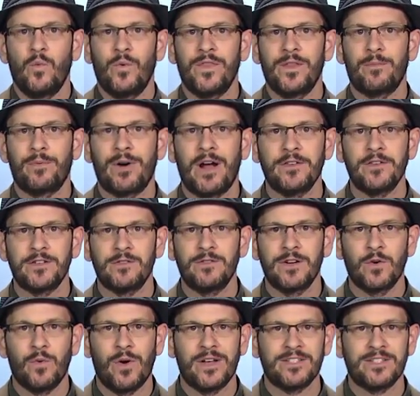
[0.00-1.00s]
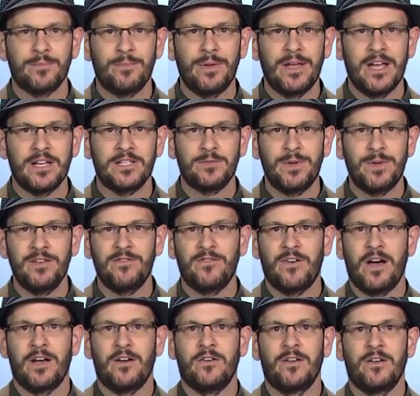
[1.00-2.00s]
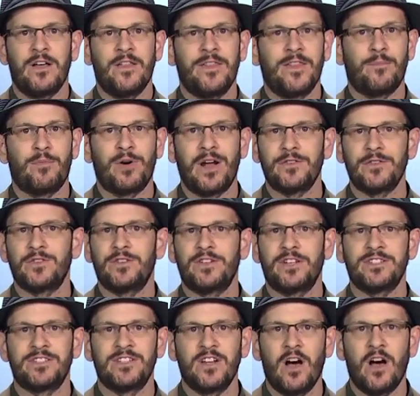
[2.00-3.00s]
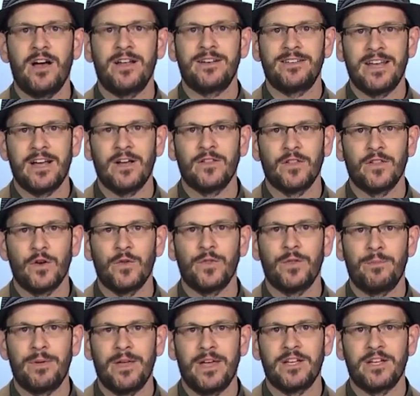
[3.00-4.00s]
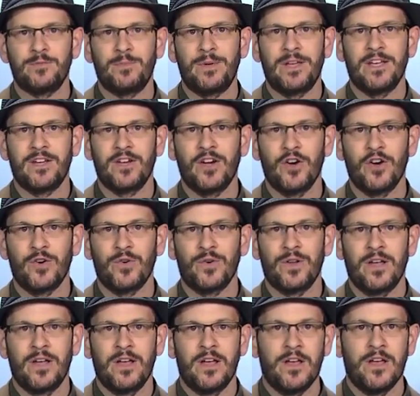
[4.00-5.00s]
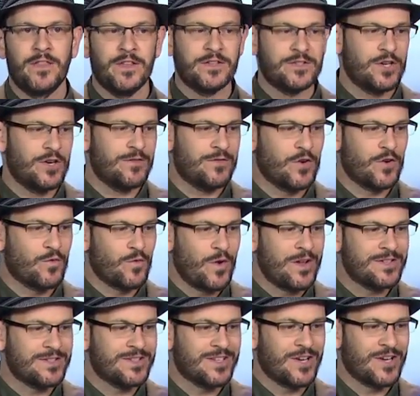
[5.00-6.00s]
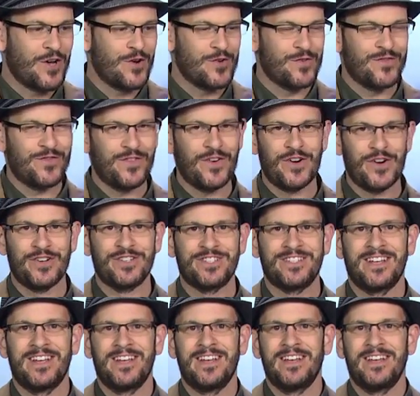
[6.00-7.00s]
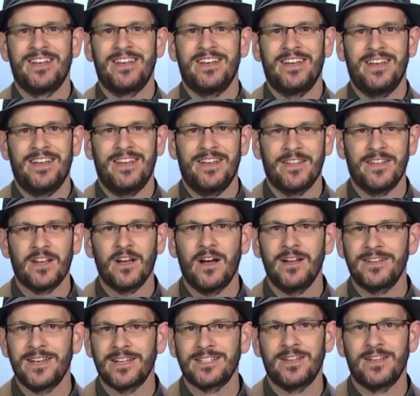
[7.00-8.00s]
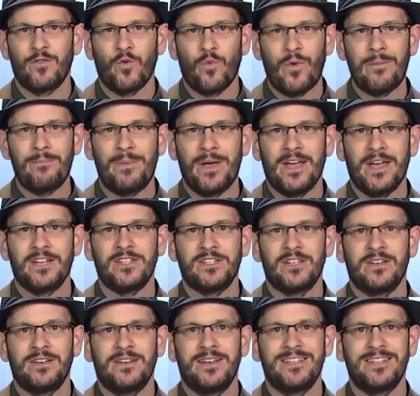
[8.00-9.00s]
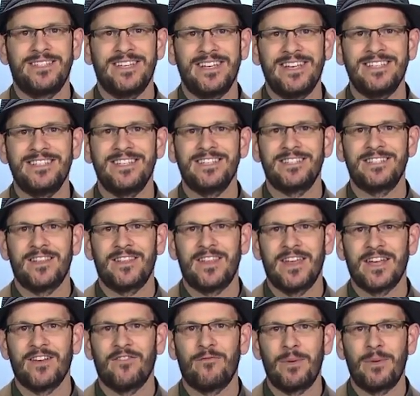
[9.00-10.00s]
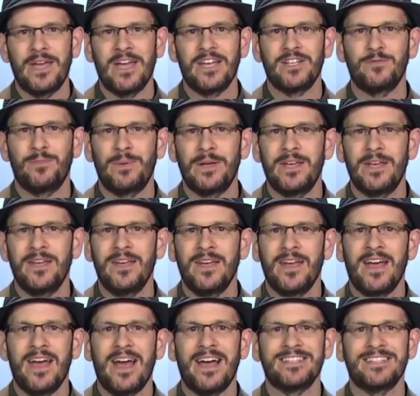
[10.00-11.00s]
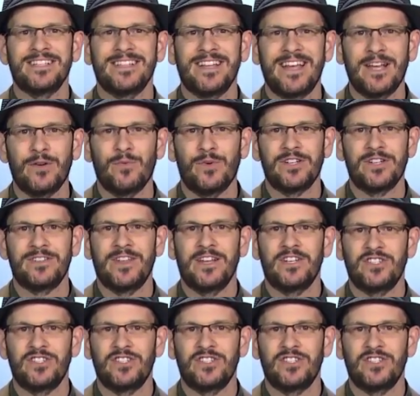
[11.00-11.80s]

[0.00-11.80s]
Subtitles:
When the browser requests a PHP file, the browser does not download the PHP code. The server runs the code first. In the context of a web page, it's easiest to think of PHP as a language